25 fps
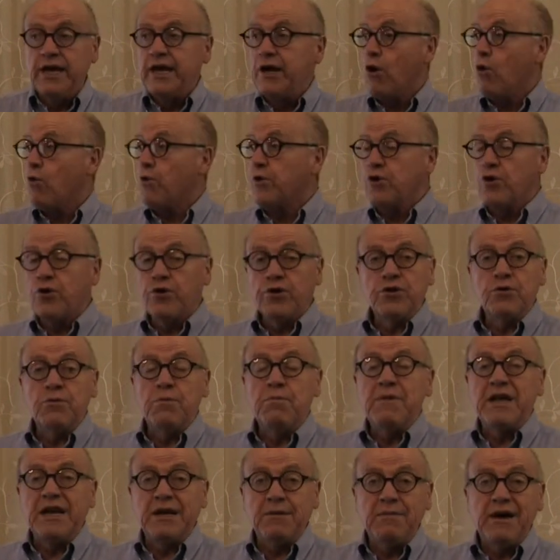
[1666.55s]
Or in order to
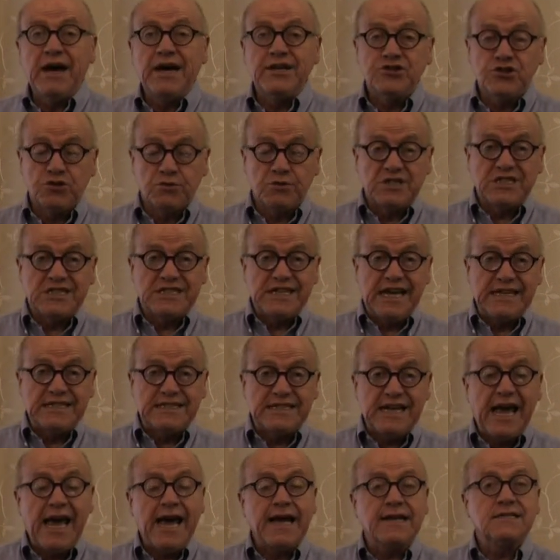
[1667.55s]
minimize your estate
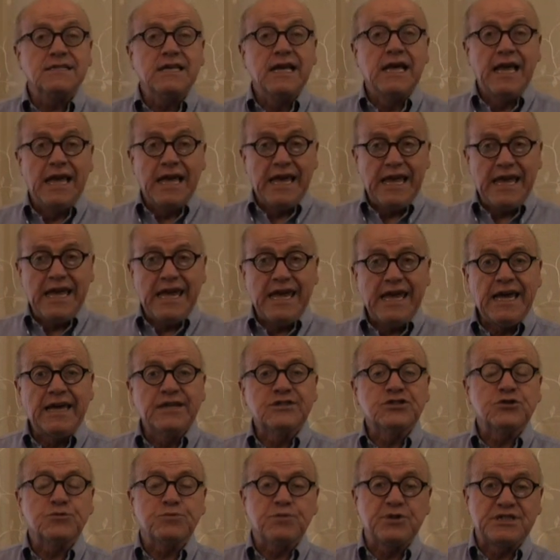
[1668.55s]
tax
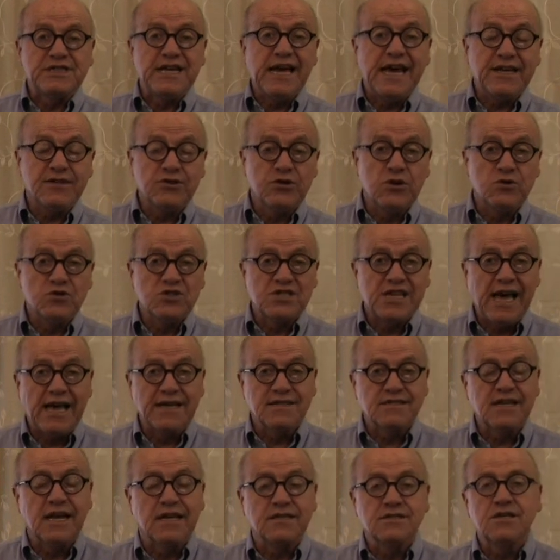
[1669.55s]
and to protect those
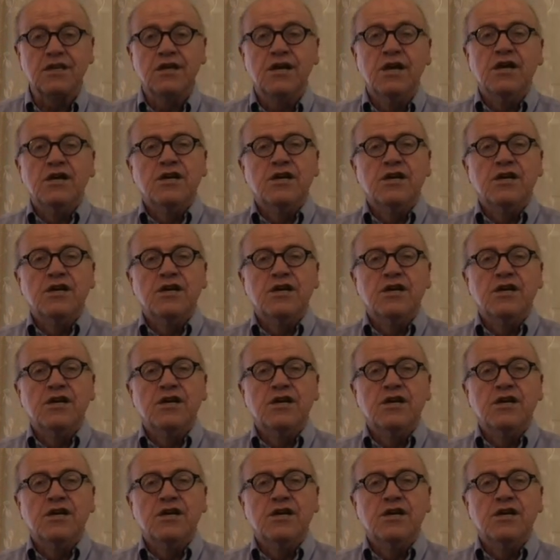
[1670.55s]
assets